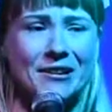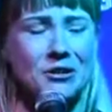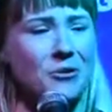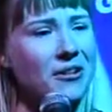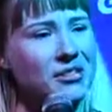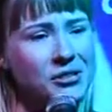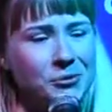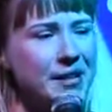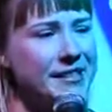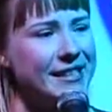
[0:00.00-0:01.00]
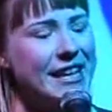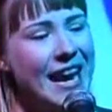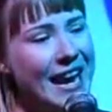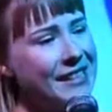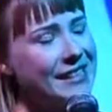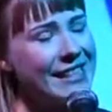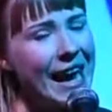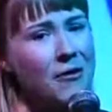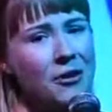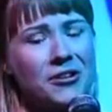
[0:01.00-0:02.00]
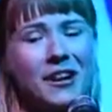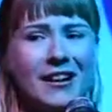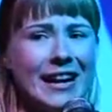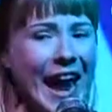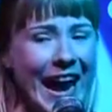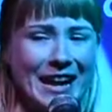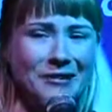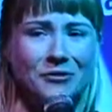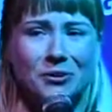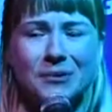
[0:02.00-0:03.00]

You are sweet and sour, not a handful,